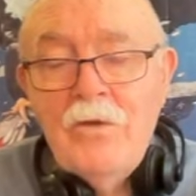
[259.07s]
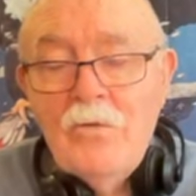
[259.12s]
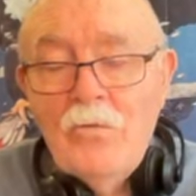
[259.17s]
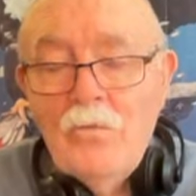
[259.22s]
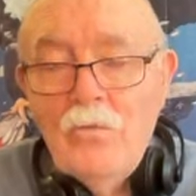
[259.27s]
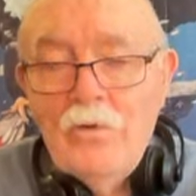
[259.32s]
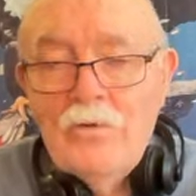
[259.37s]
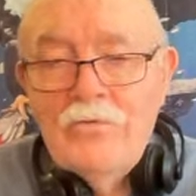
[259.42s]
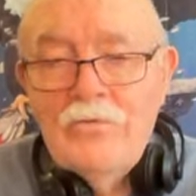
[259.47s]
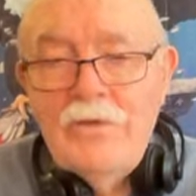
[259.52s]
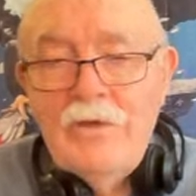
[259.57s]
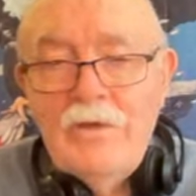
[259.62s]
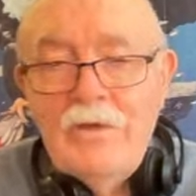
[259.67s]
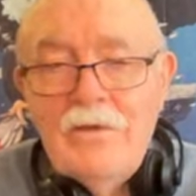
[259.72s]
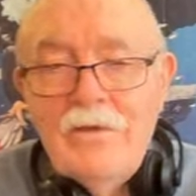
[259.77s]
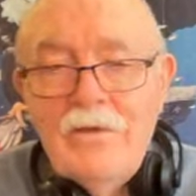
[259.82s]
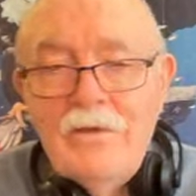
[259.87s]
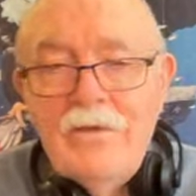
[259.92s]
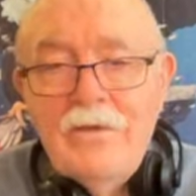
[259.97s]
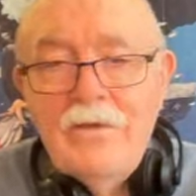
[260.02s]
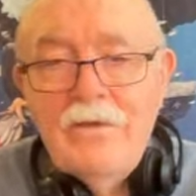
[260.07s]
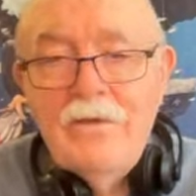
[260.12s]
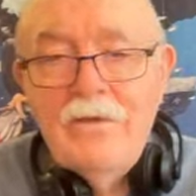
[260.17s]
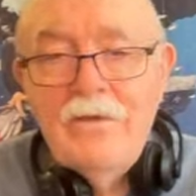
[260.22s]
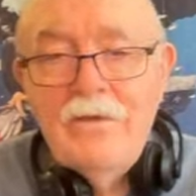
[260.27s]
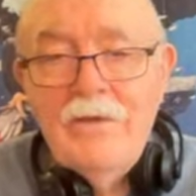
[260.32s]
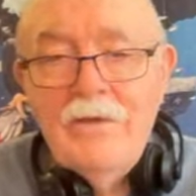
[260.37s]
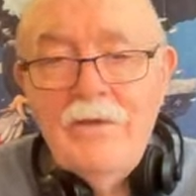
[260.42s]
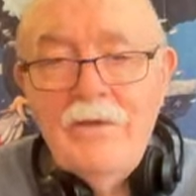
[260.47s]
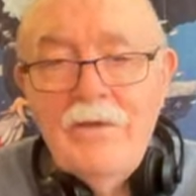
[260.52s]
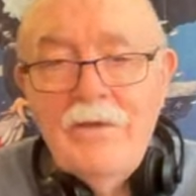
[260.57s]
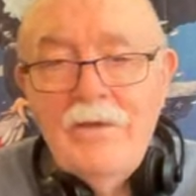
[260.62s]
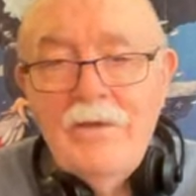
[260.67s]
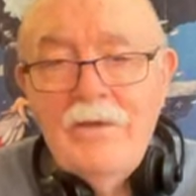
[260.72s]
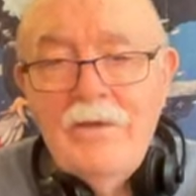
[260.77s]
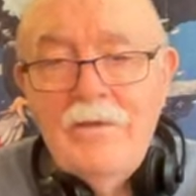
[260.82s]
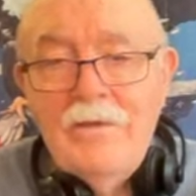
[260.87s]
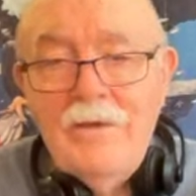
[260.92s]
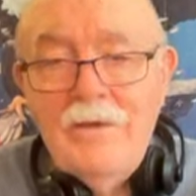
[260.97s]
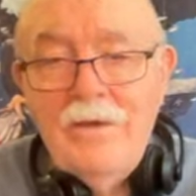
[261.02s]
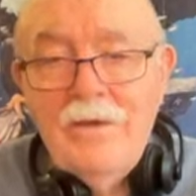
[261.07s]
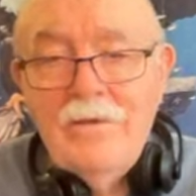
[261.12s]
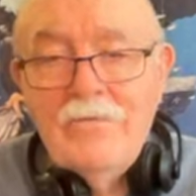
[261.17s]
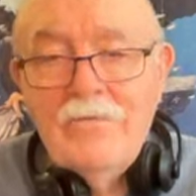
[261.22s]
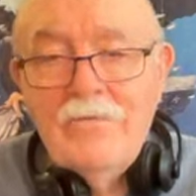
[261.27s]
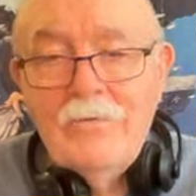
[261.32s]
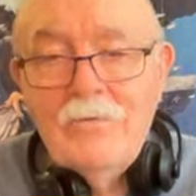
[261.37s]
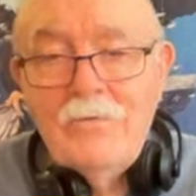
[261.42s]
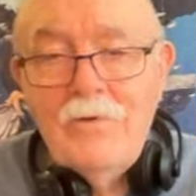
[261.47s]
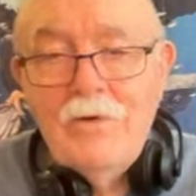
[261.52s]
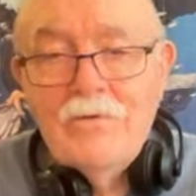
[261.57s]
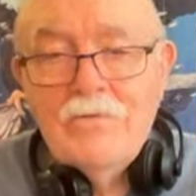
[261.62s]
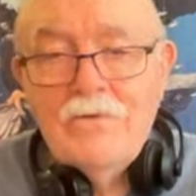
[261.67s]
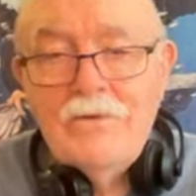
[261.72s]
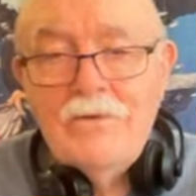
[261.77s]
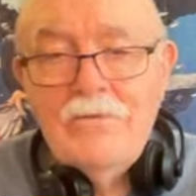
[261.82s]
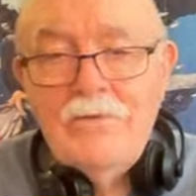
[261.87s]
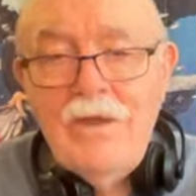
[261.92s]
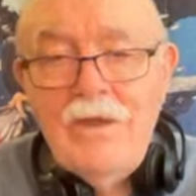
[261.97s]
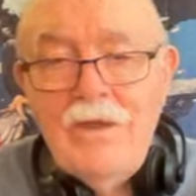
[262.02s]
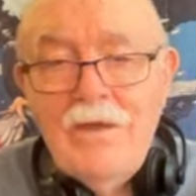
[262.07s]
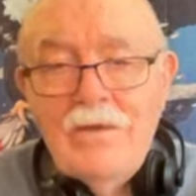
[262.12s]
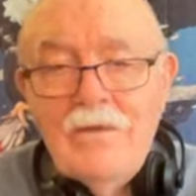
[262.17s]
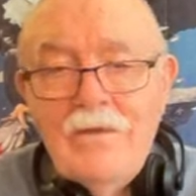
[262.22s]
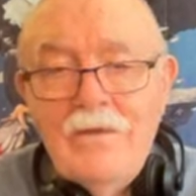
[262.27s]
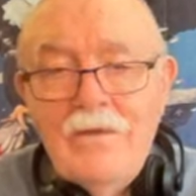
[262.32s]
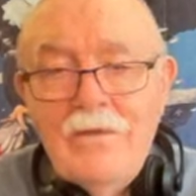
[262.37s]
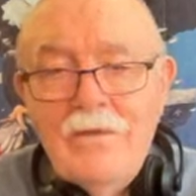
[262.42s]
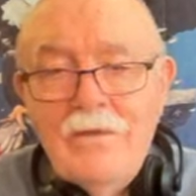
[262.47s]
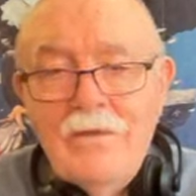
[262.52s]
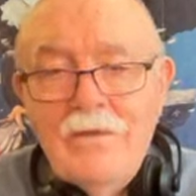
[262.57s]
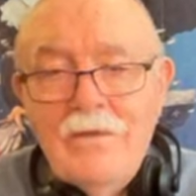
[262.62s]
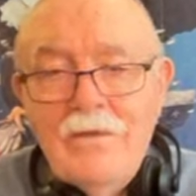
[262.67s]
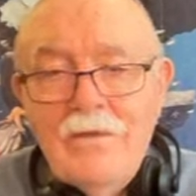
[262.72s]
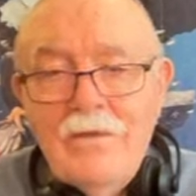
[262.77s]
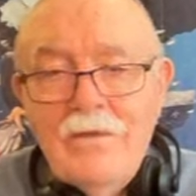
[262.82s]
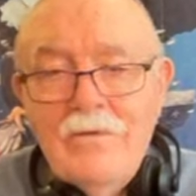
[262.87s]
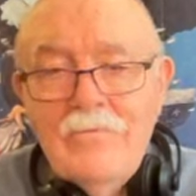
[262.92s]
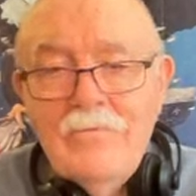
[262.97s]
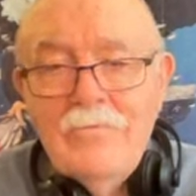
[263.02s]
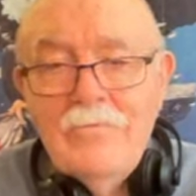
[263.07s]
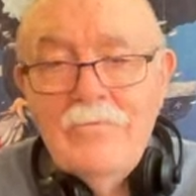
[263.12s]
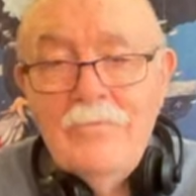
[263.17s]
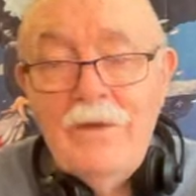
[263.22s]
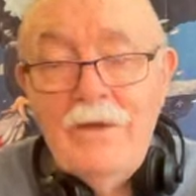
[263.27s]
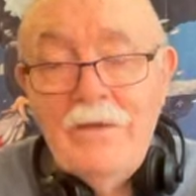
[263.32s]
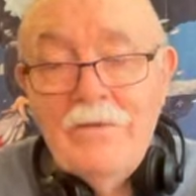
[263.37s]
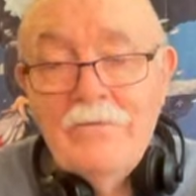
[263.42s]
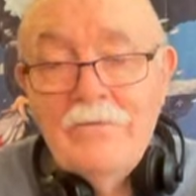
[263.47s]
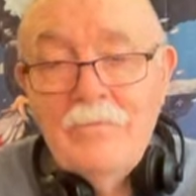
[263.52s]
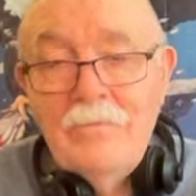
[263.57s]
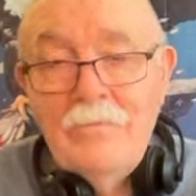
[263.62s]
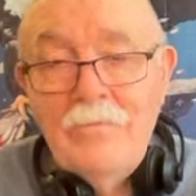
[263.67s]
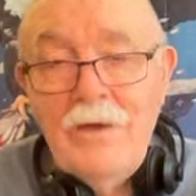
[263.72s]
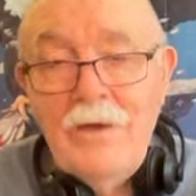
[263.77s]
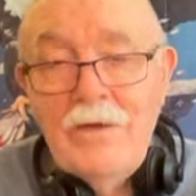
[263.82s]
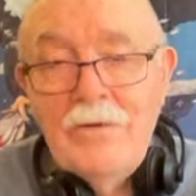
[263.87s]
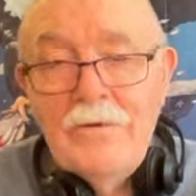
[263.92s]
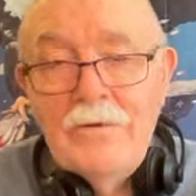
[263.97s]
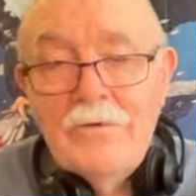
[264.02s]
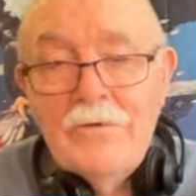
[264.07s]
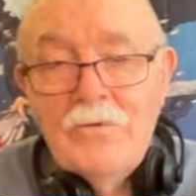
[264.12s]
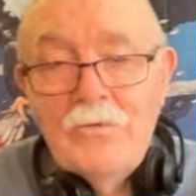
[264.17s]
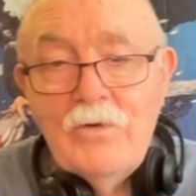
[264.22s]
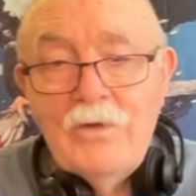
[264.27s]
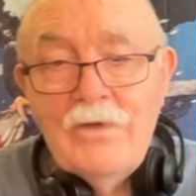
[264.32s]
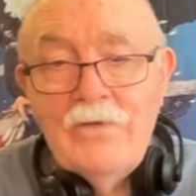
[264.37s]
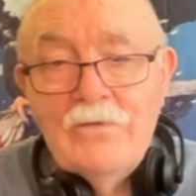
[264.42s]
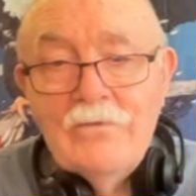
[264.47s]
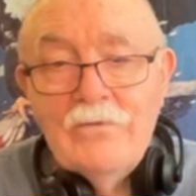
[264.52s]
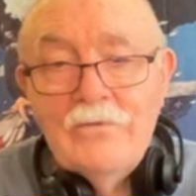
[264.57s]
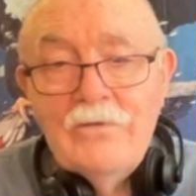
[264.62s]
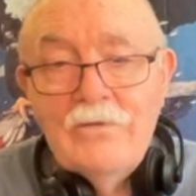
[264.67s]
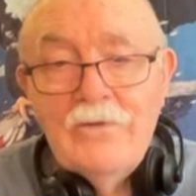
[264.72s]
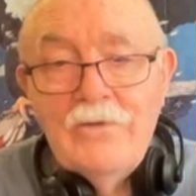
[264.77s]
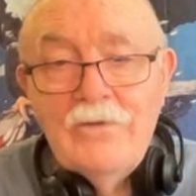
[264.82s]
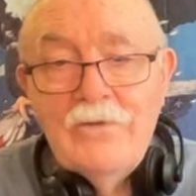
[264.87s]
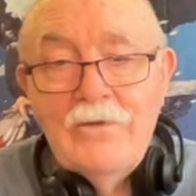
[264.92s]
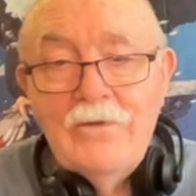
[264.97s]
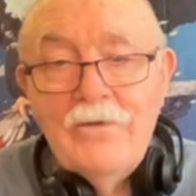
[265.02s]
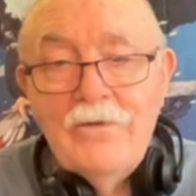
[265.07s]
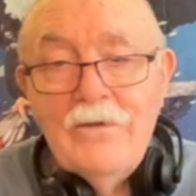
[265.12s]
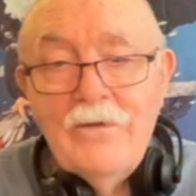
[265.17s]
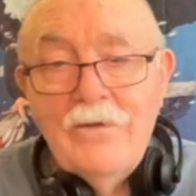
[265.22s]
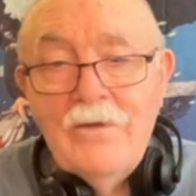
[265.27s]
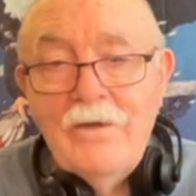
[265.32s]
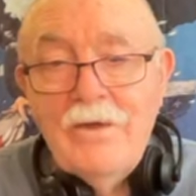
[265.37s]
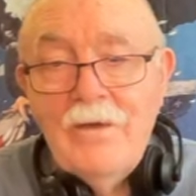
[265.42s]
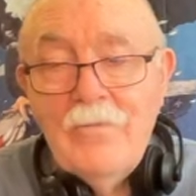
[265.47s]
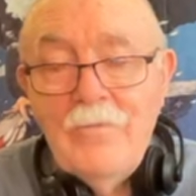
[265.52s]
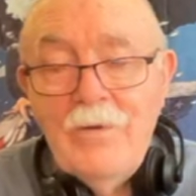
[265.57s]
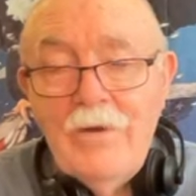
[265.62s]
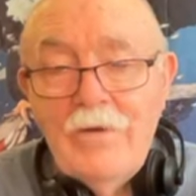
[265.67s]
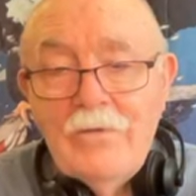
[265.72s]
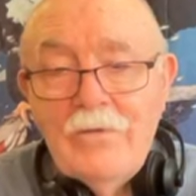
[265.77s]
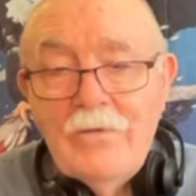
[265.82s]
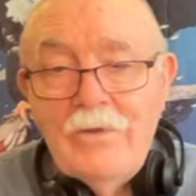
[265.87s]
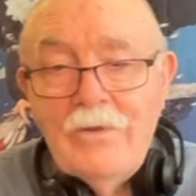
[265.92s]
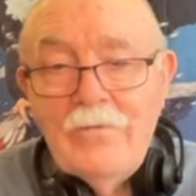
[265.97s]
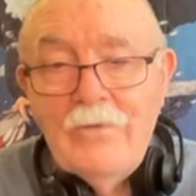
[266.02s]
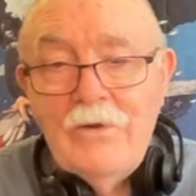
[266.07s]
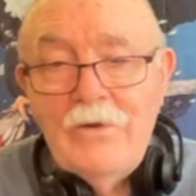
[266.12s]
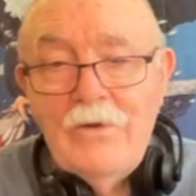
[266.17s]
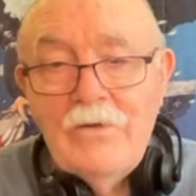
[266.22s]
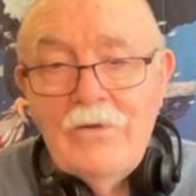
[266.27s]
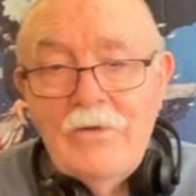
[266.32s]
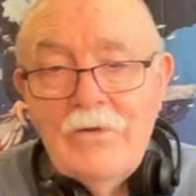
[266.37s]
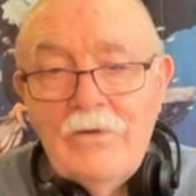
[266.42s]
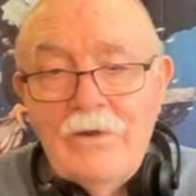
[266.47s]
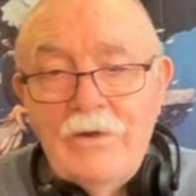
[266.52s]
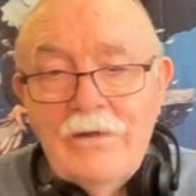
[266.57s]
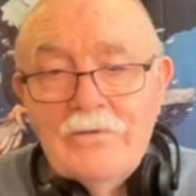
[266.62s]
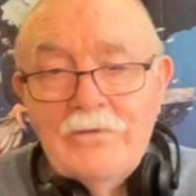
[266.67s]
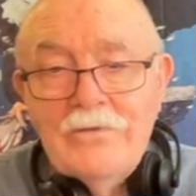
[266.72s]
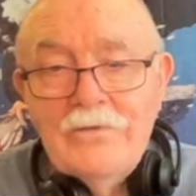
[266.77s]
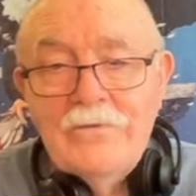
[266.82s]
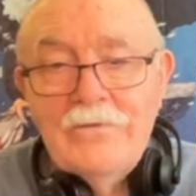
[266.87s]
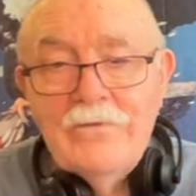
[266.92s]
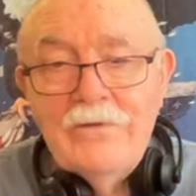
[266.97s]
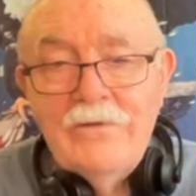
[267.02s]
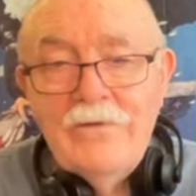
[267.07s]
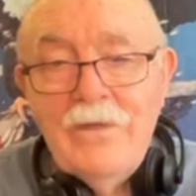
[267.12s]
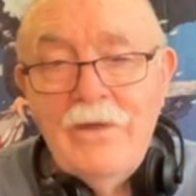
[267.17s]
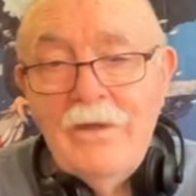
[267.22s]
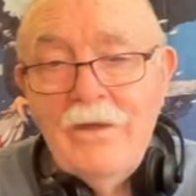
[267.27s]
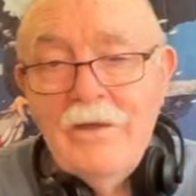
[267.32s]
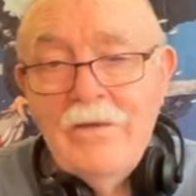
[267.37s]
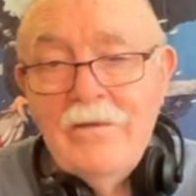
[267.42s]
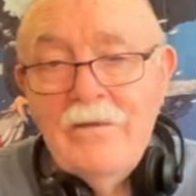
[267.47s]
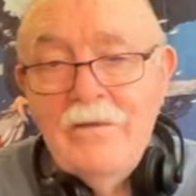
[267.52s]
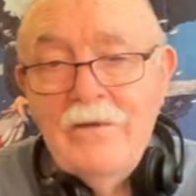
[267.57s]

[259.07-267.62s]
was that, yes, the Russians had made some minor tweets about the American elections, and they had,